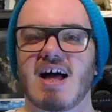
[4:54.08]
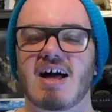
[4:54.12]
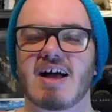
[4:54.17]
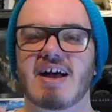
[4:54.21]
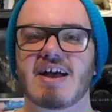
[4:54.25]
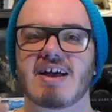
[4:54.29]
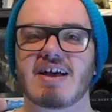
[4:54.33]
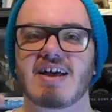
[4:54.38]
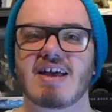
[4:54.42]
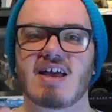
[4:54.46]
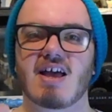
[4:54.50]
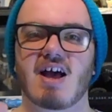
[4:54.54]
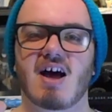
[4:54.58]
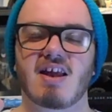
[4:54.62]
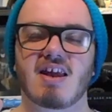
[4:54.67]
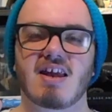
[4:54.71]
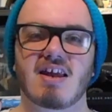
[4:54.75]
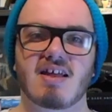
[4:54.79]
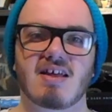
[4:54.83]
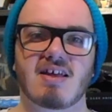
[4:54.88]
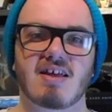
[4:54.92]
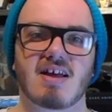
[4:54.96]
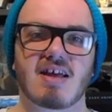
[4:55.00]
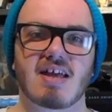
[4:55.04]

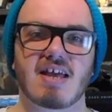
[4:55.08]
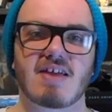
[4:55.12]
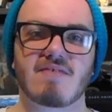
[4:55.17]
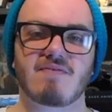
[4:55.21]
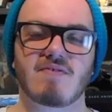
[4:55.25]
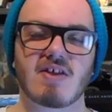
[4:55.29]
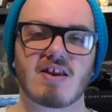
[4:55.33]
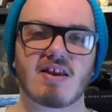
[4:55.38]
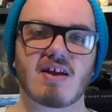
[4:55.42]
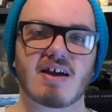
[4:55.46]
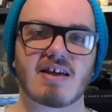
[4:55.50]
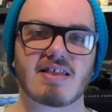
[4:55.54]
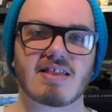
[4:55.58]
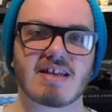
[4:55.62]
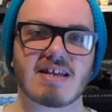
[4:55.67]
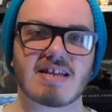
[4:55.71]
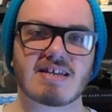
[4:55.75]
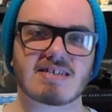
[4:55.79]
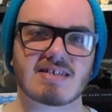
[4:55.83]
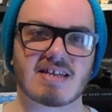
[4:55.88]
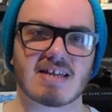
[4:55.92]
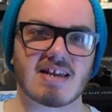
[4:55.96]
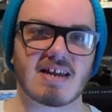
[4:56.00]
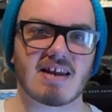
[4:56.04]
Uh, if you like
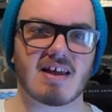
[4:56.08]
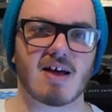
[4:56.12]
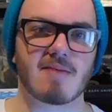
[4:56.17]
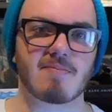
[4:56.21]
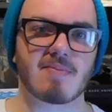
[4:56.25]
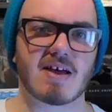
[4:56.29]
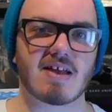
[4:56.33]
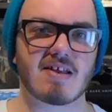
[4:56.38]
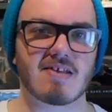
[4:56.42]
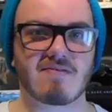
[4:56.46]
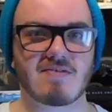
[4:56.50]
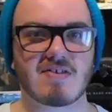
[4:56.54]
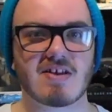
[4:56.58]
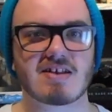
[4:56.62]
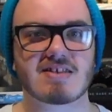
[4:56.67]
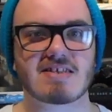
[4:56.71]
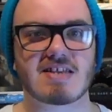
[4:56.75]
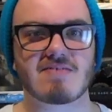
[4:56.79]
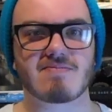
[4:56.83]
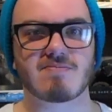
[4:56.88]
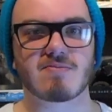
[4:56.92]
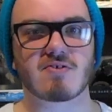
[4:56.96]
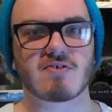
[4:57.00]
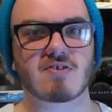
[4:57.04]
this, click the like button. If you like to
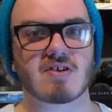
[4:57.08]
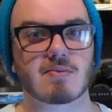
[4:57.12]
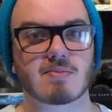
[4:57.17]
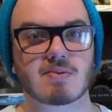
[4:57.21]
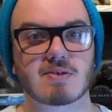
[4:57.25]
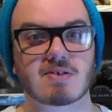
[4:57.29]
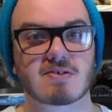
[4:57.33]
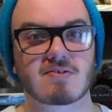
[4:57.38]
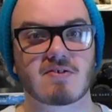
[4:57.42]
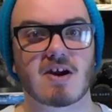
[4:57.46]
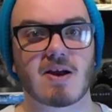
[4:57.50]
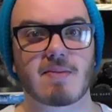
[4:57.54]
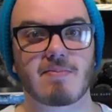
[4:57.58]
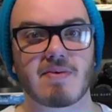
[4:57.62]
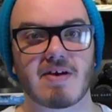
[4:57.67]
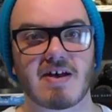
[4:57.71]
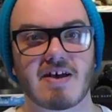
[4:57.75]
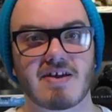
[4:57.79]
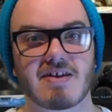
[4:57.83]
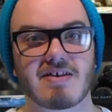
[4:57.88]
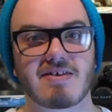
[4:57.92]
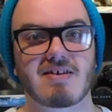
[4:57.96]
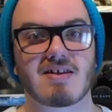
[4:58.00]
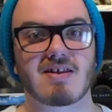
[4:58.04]
see more, click the subscribe
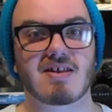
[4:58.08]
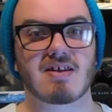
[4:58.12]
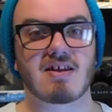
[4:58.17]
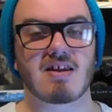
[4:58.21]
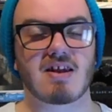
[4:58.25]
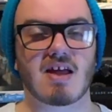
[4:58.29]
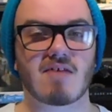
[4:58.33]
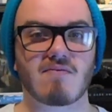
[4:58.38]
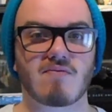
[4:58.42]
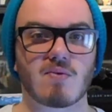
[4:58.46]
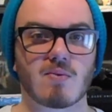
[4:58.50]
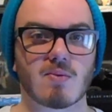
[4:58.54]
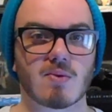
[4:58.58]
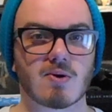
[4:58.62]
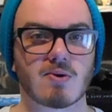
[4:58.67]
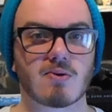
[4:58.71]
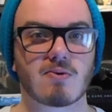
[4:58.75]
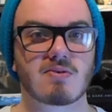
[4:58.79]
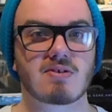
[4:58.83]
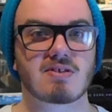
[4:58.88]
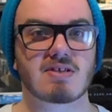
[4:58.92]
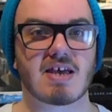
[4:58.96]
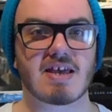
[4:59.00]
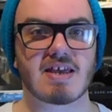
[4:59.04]
button. Love you
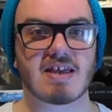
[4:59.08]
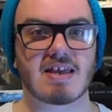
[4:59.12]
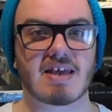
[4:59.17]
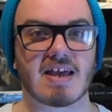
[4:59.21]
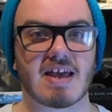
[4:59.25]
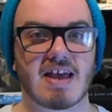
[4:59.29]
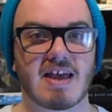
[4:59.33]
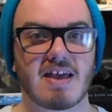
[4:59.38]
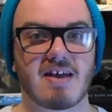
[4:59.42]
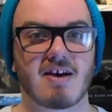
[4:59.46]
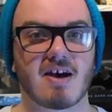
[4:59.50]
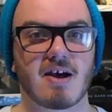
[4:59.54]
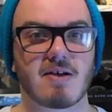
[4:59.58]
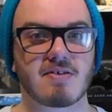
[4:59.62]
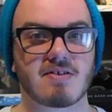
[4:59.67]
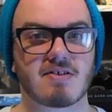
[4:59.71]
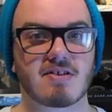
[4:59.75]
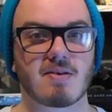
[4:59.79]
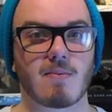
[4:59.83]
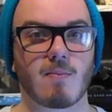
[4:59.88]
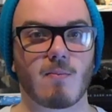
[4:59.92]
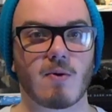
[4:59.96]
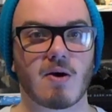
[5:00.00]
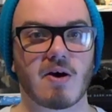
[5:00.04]
all, take care, hope you're
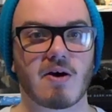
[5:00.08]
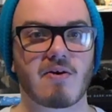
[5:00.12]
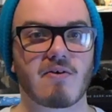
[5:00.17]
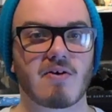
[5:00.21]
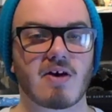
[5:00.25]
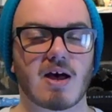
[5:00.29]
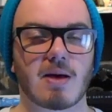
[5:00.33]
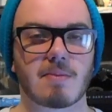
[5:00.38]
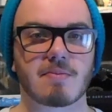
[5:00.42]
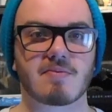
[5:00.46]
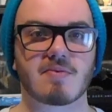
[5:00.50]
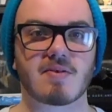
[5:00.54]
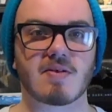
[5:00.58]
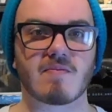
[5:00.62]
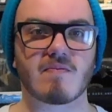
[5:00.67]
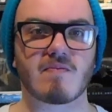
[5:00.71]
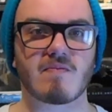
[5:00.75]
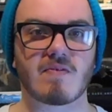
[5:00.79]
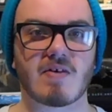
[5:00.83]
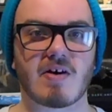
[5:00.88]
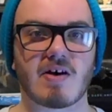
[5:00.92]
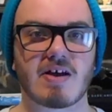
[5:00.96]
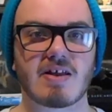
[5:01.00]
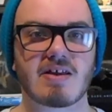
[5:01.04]
doing well, I'm doing
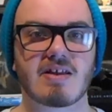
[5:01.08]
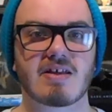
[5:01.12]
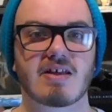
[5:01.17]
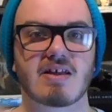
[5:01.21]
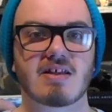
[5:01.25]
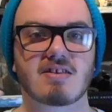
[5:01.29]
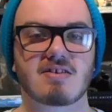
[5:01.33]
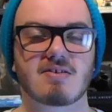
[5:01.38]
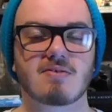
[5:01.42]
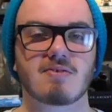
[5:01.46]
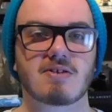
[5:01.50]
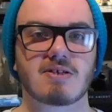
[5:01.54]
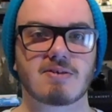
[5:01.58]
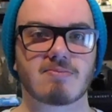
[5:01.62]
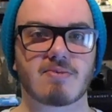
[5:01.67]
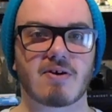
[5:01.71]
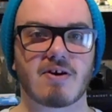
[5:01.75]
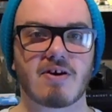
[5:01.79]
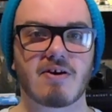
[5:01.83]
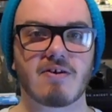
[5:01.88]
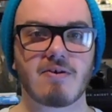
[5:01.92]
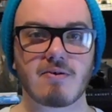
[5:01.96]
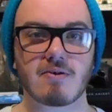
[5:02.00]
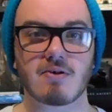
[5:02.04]
fine, until
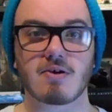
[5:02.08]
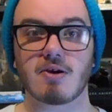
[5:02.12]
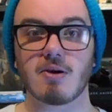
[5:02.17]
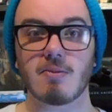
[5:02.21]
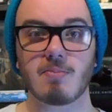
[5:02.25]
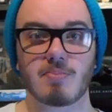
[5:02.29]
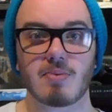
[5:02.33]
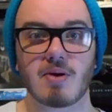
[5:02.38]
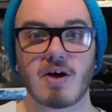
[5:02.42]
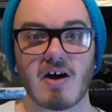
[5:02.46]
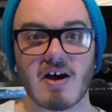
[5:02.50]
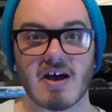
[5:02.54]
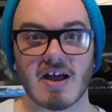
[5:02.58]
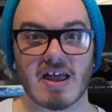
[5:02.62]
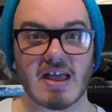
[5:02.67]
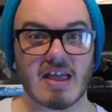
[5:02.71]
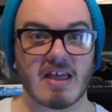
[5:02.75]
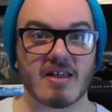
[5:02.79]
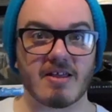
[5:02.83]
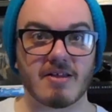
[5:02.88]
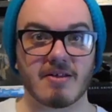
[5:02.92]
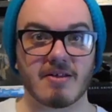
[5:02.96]
tomorrow, goodbye.